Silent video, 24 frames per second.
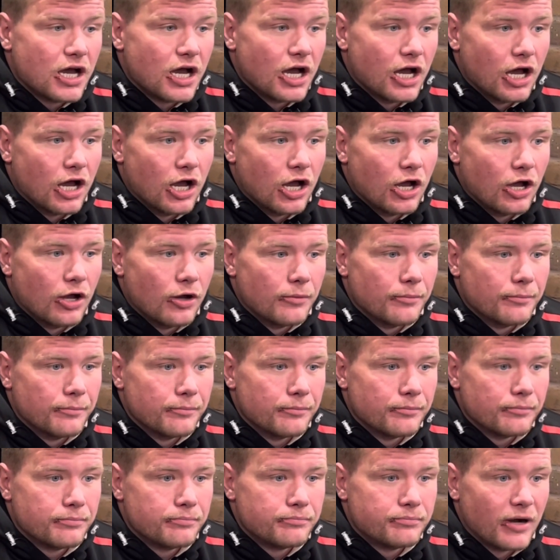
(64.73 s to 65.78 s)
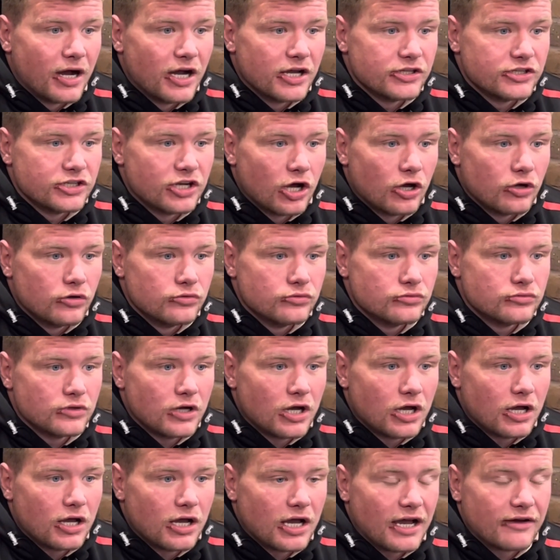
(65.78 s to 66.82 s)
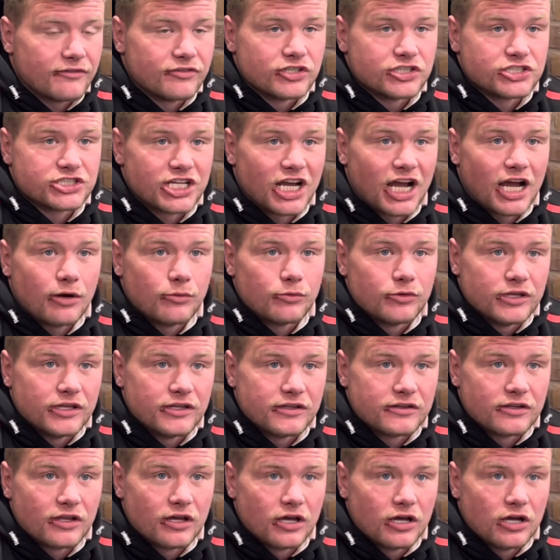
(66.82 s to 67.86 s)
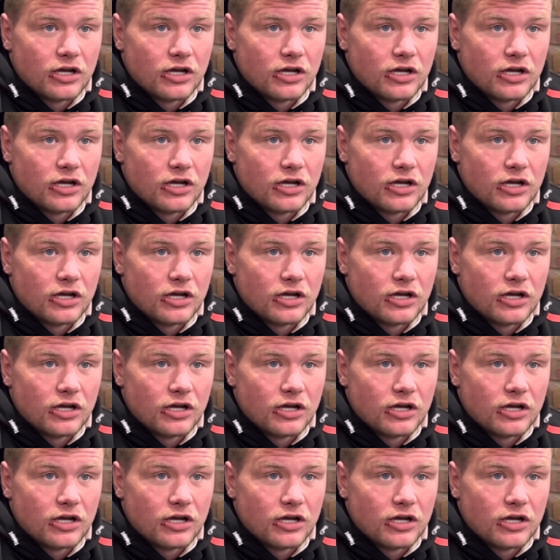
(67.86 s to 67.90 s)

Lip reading: But having a chat with